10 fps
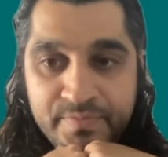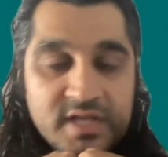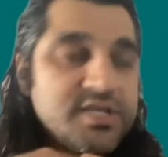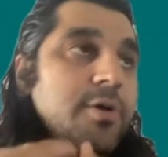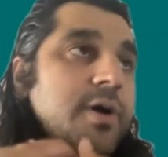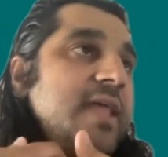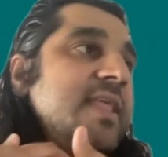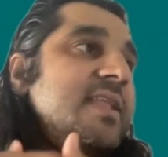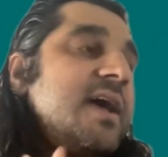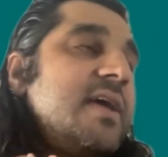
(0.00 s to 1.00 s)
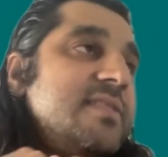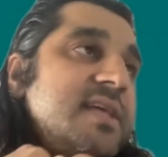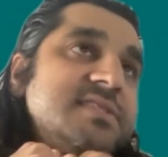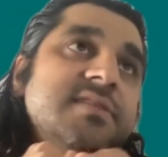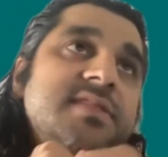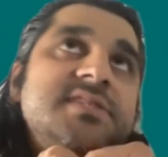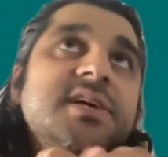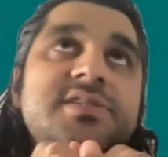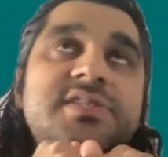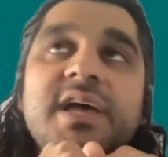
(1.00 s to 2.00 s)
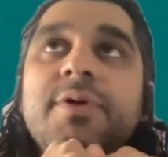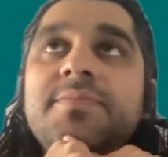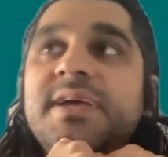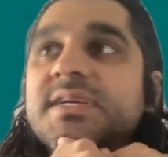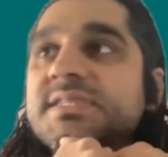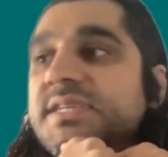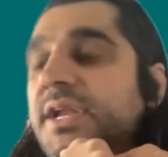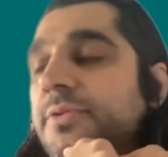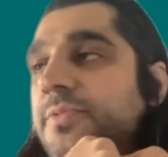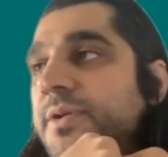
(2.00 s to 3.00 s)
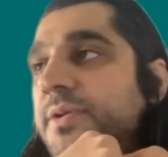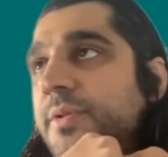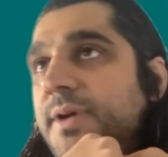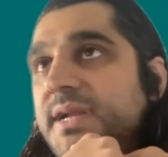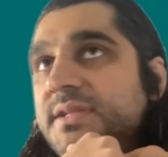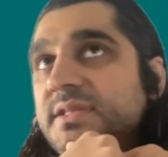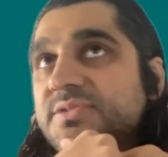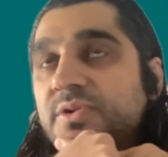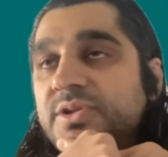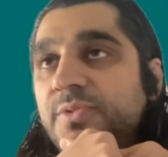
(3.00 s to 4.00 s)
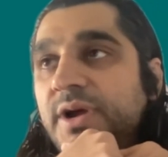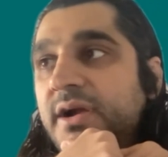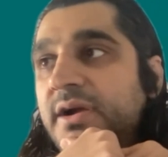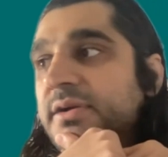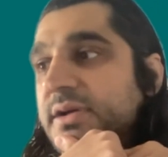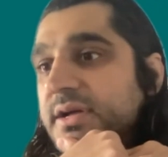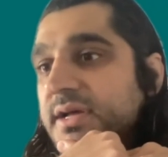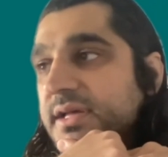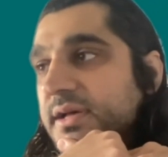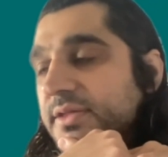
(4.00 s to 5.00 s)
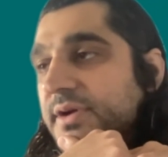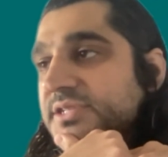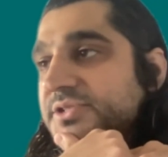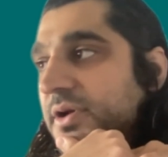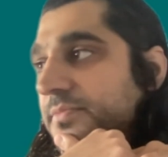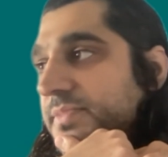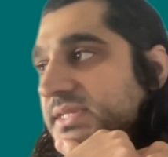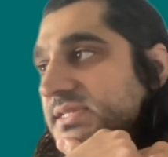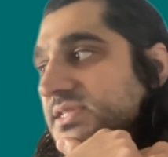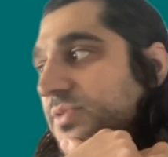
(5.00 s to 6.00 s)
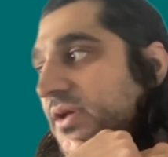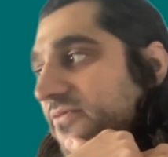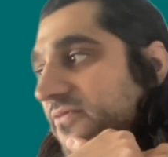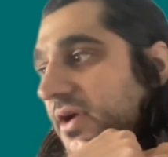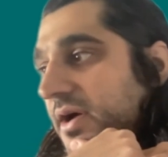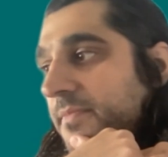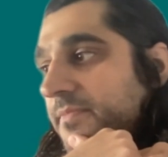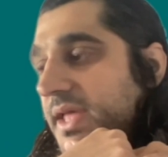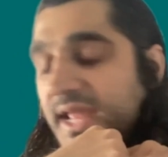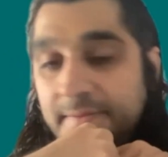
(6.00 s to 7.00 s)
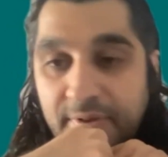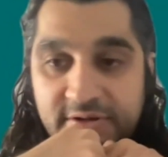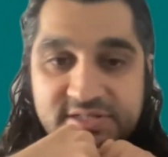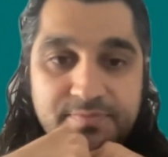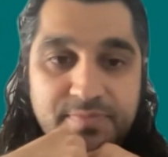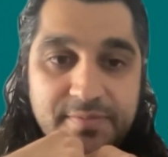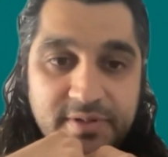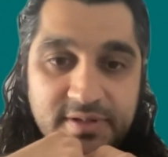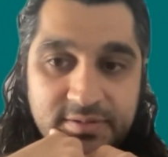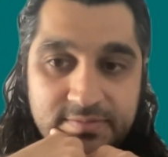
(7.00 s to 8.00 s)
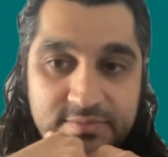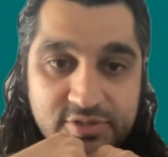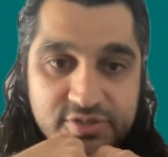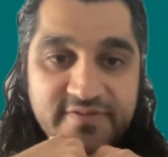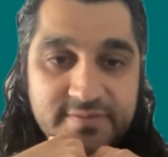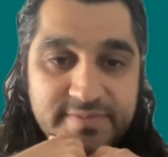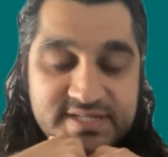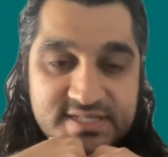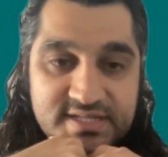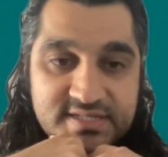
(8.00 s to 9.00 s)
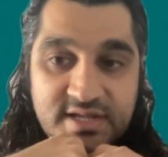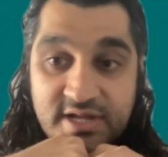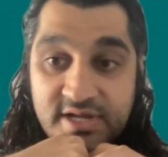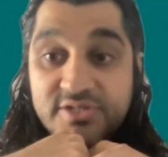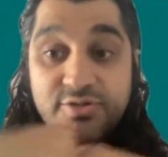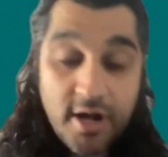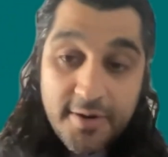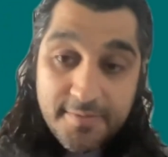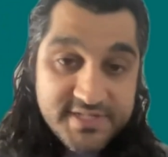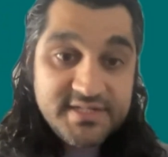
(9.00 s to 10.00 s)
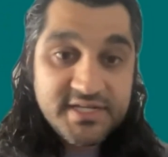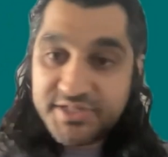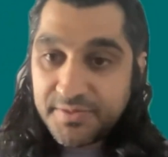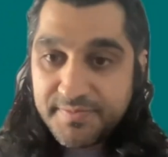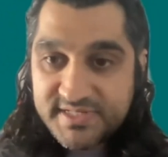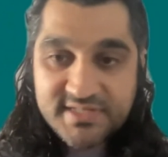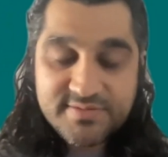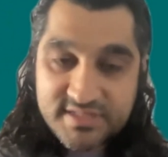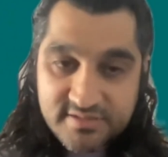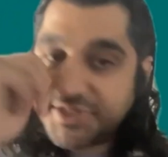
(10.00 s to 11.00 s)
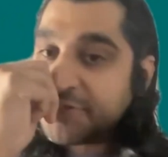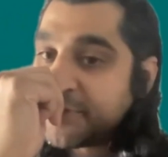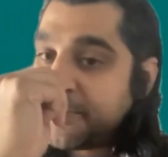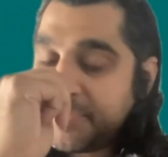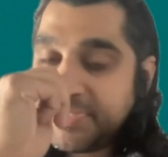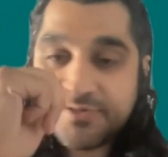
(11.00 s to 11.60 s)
So, and then that's a good segue, because, we went into this world where the restaurant business went from an in-person, people-driven business to 100% digital business because of shelter-in-place